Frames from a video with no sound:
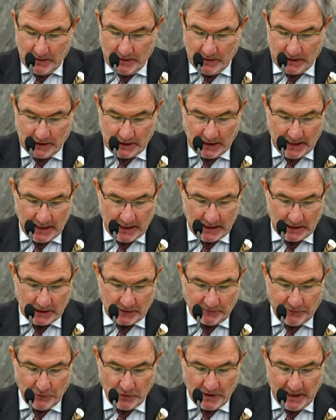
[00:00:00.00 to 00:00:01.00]
the
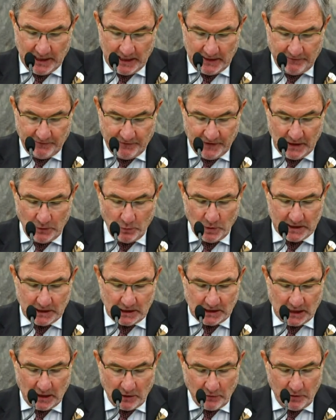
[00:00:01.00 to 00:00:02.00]
task for He Whenua
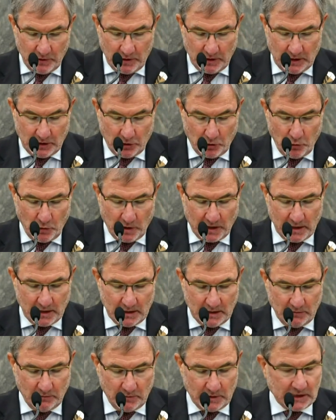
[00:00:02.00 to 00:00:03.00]

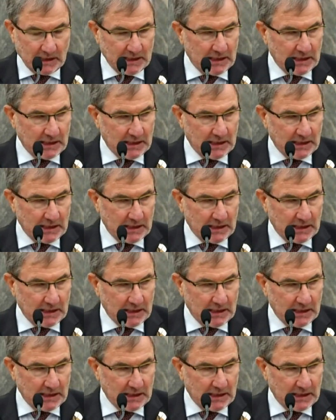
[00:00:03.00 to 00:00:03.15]
Taurikura was